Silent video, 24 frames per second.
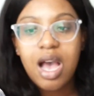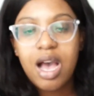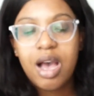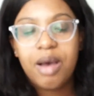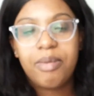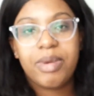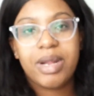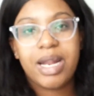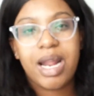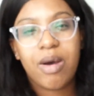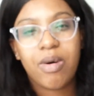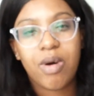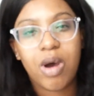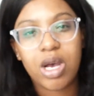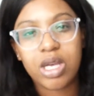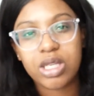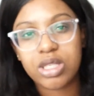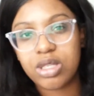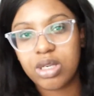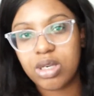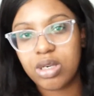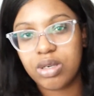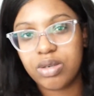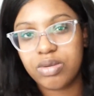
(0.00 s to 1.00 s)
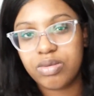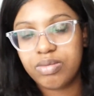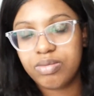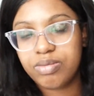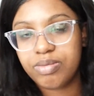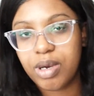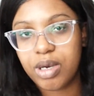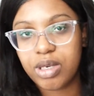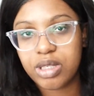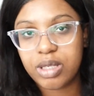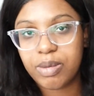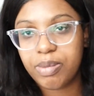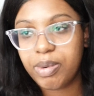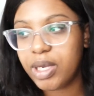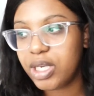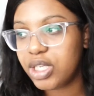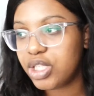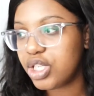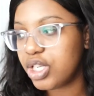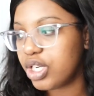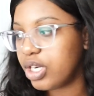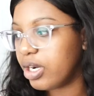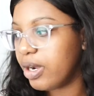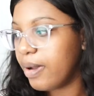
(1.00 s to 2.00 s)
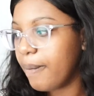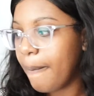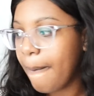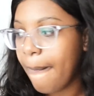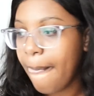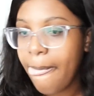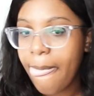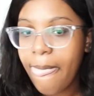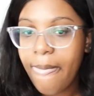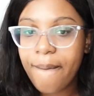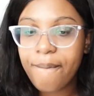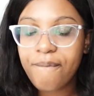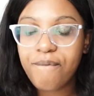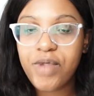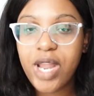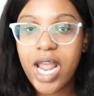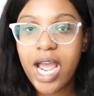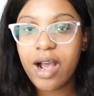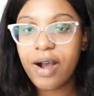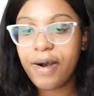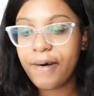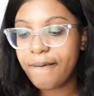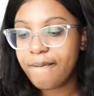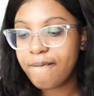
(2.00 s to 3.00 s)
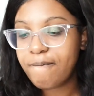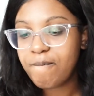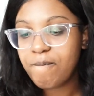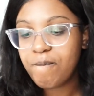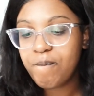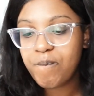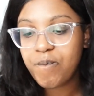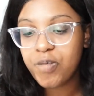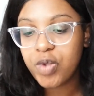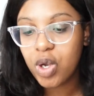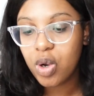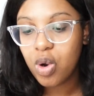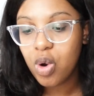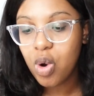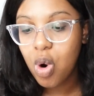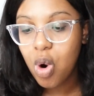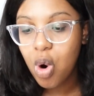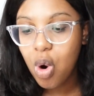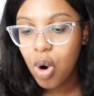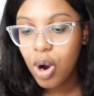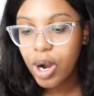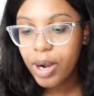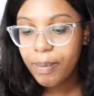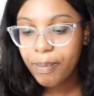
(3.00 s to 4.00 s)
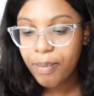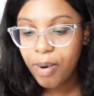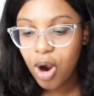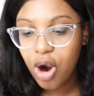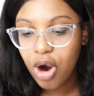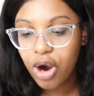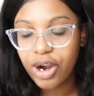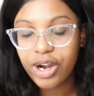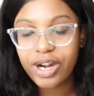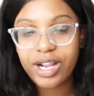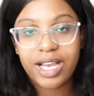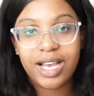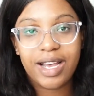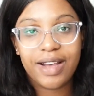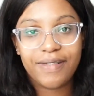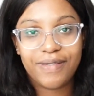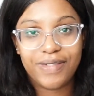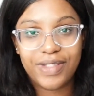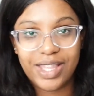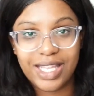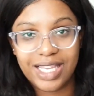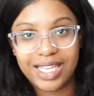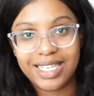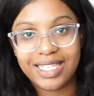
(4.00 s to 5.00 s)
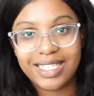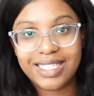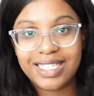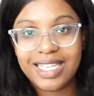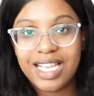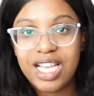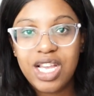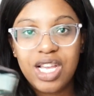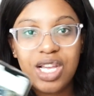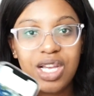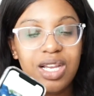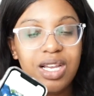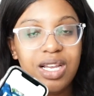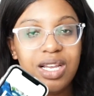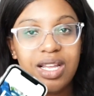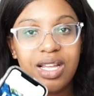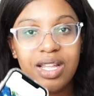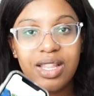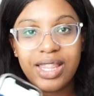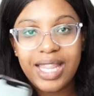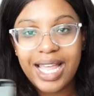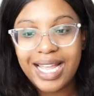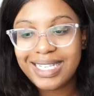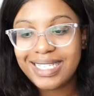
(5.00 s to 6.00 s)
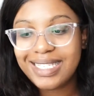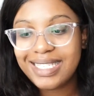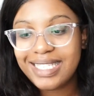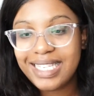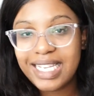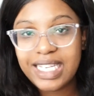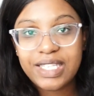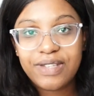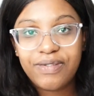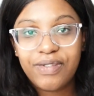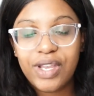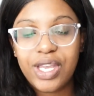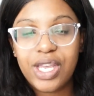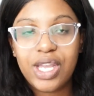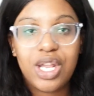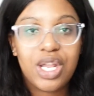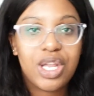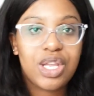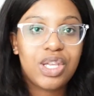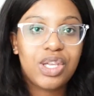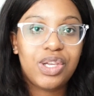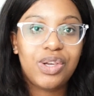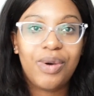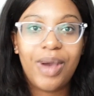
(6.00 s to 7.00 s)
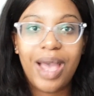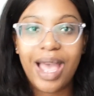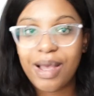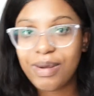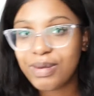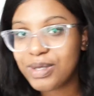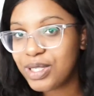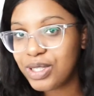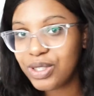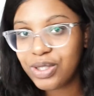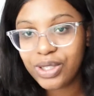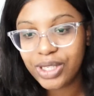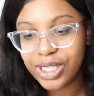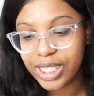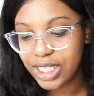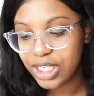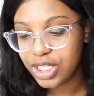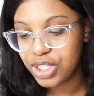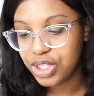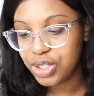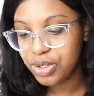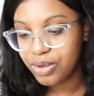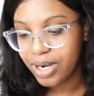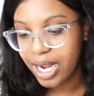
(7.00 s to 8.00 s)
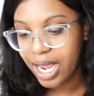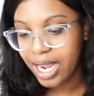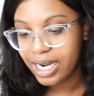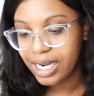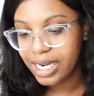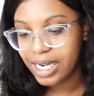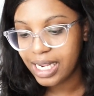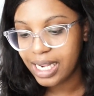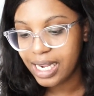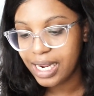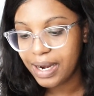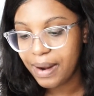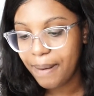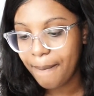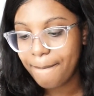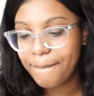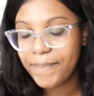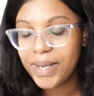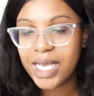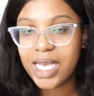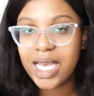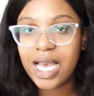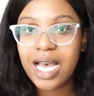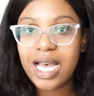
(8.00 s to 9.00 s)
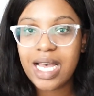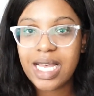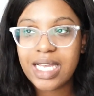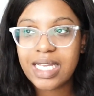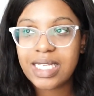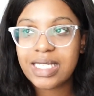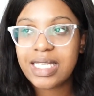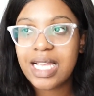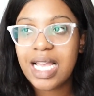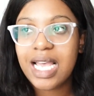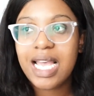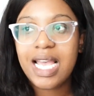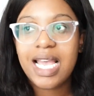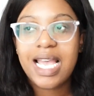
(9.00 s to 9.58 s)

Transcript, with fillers: Um, and I will also post a picture. Now, the cord part of this, that six feet, you absolutely do not need, because